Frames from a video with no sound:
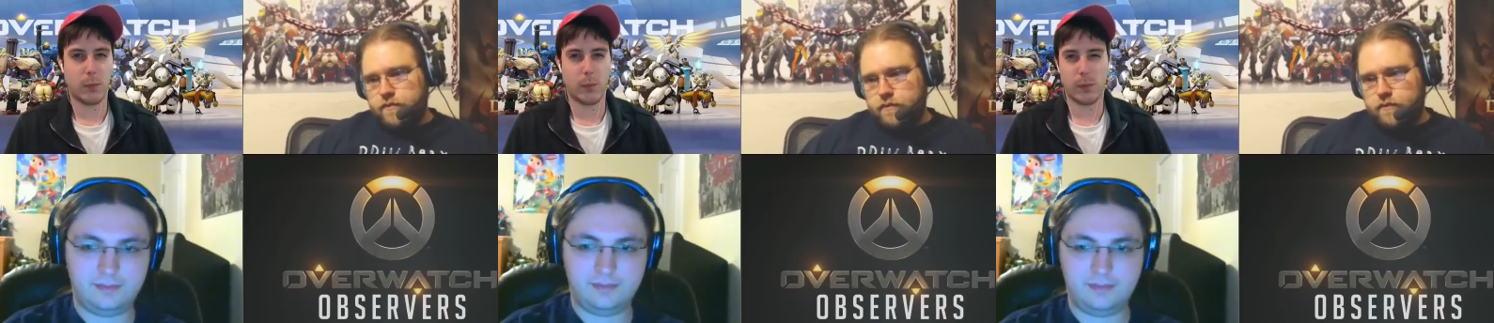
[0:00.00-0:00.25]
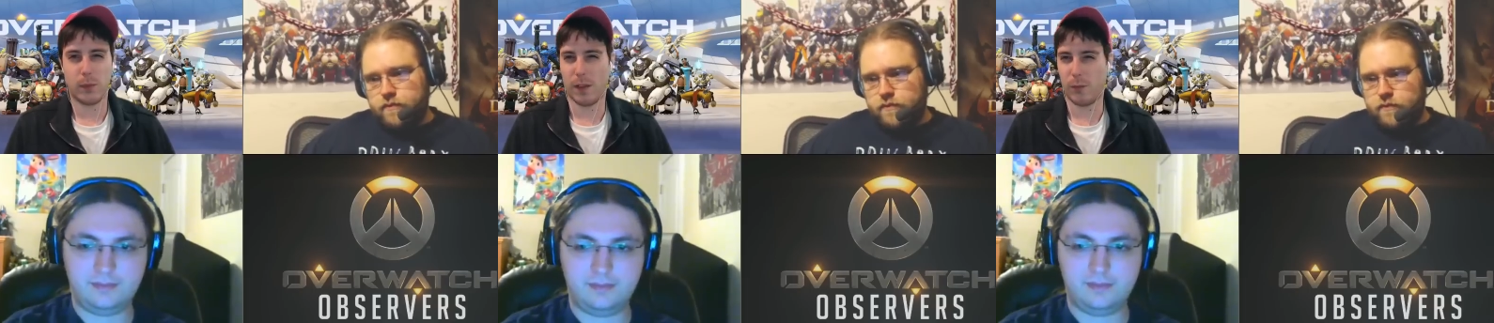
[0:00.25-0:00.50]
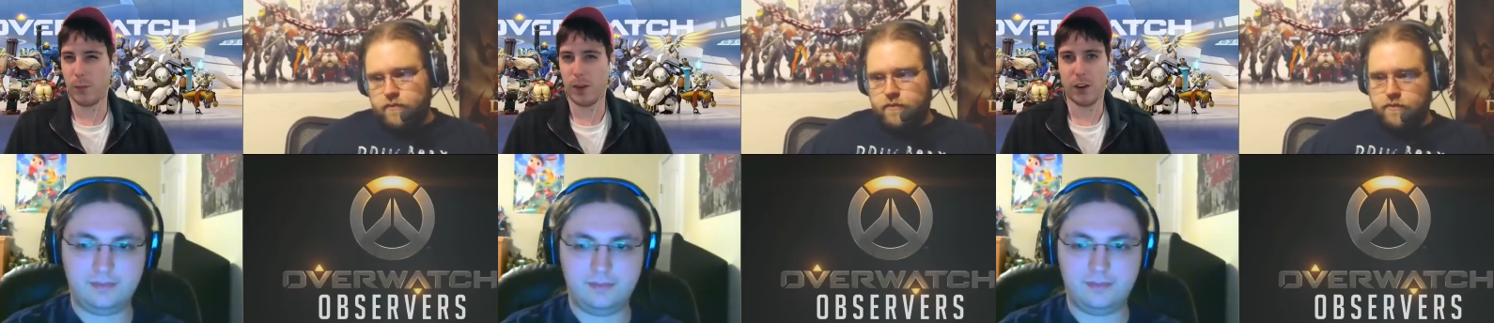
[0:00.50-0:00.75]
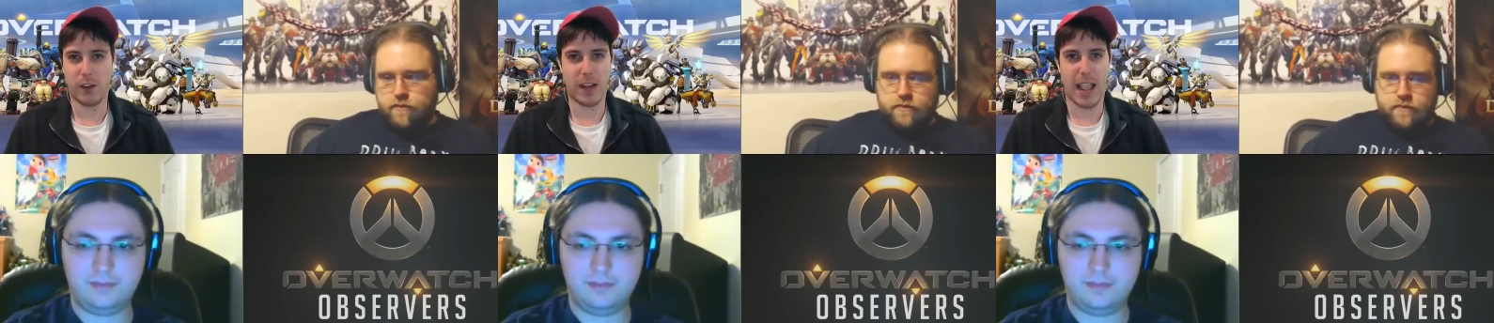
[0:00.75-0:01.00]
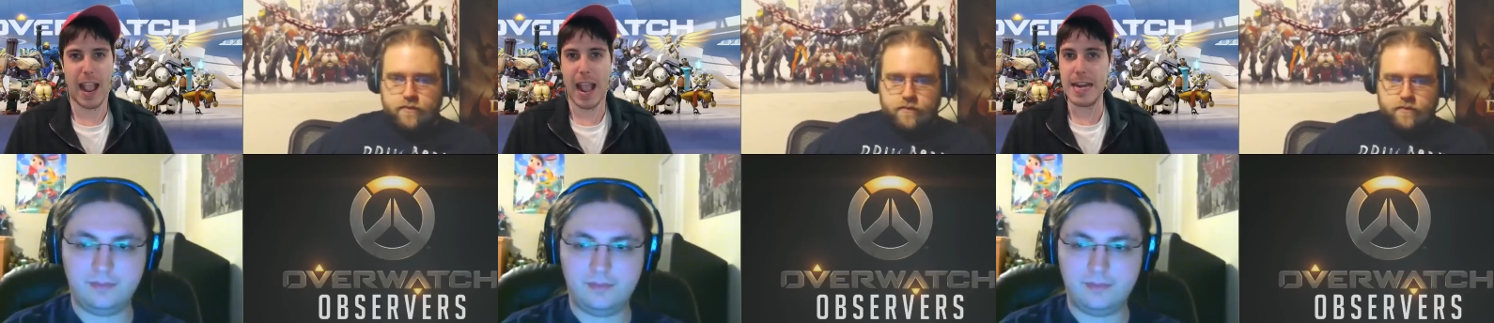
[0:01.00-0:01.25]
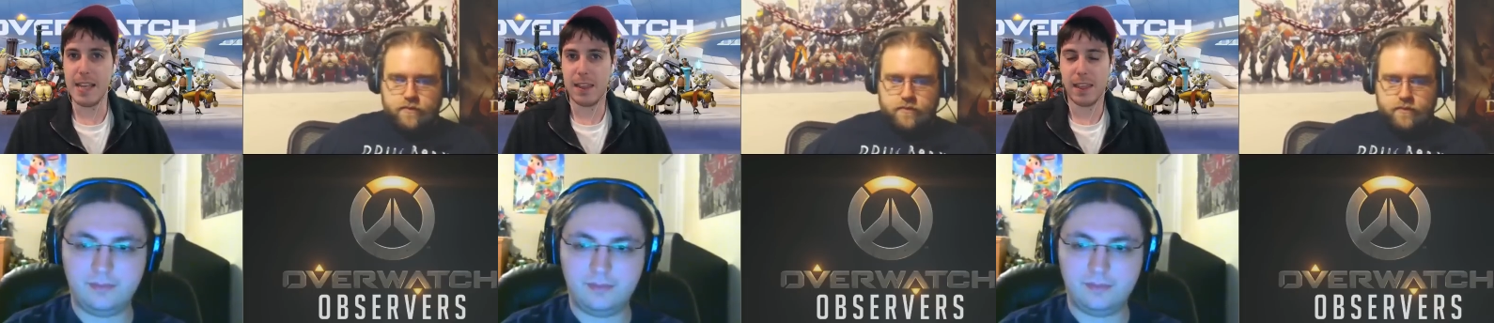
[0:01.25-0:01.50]
Speaker 1: have we heard
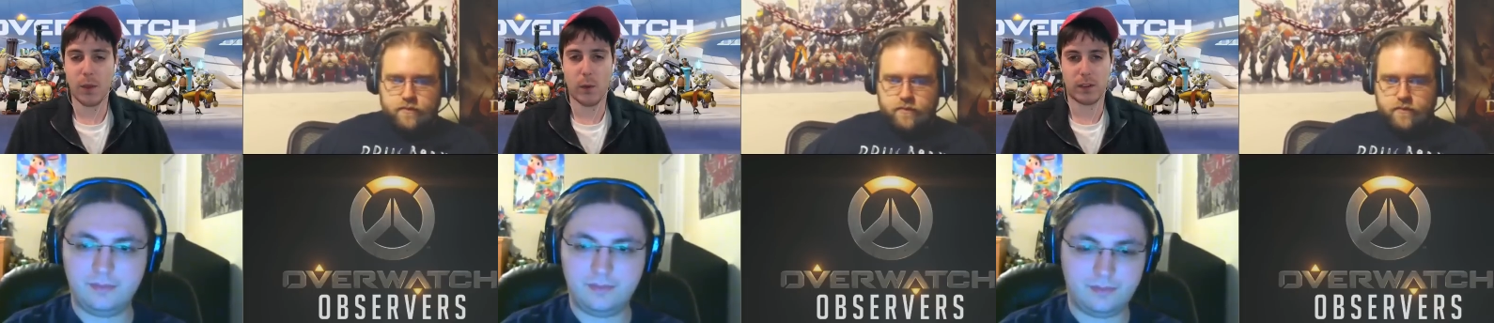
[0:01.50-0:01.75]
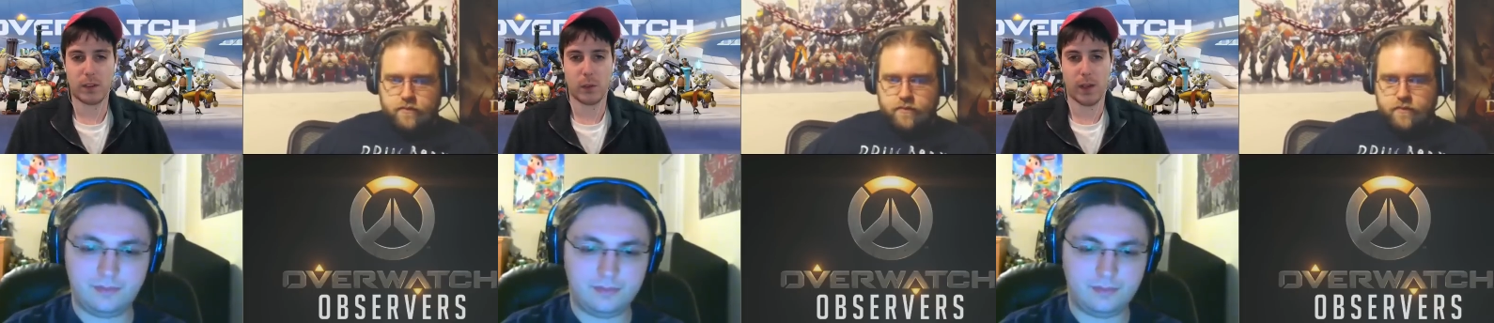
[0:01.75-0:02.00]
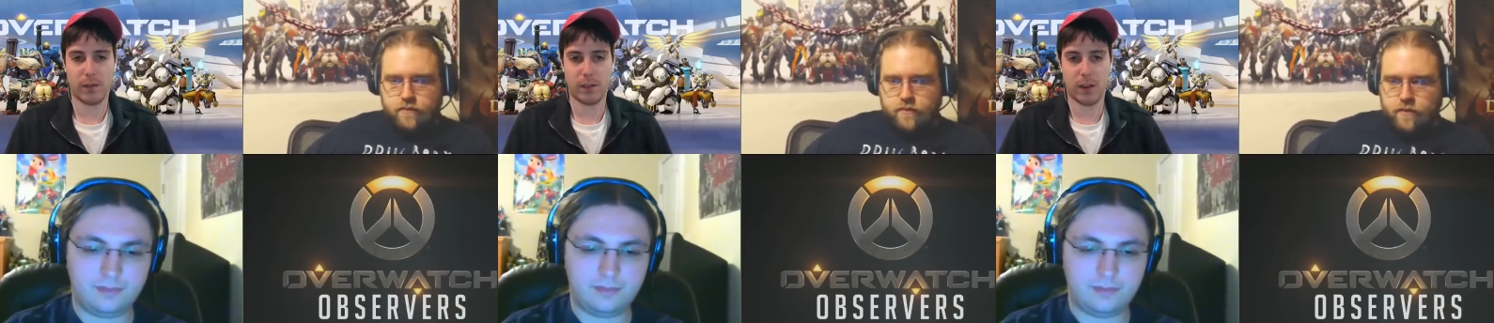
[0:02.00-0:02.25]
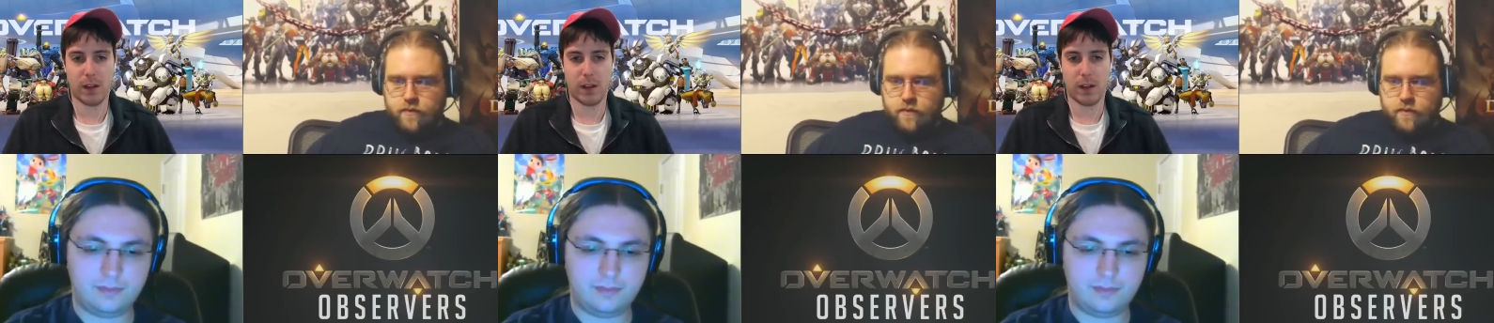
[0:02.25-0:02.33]
anything whatsoever